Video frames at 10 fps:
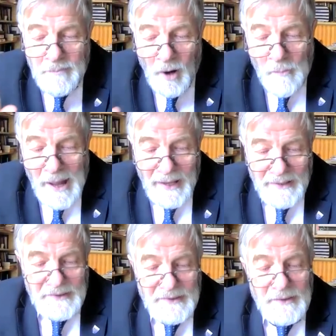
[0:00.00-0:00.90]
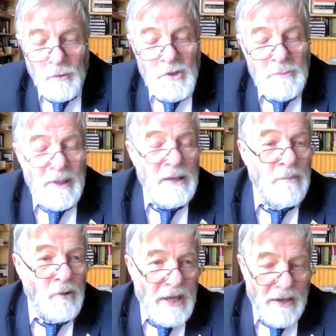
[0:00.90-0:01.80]
Pomaks, who speak
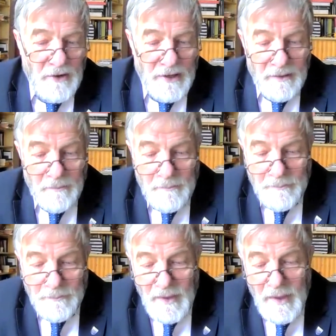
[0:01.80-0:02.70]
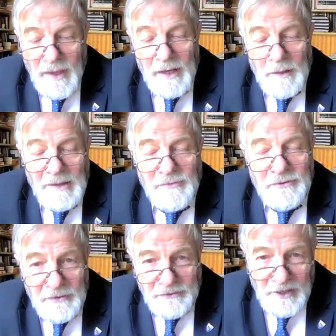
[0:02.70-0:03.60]
Bulgarian, and about
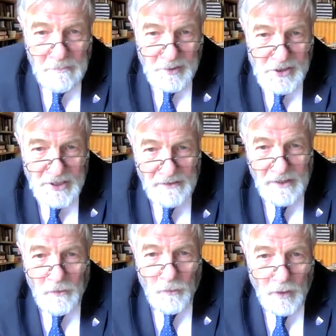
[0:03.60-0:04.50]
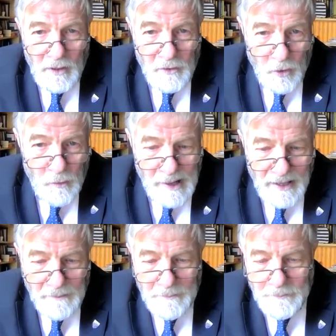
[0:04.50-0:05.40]
15% are Roma.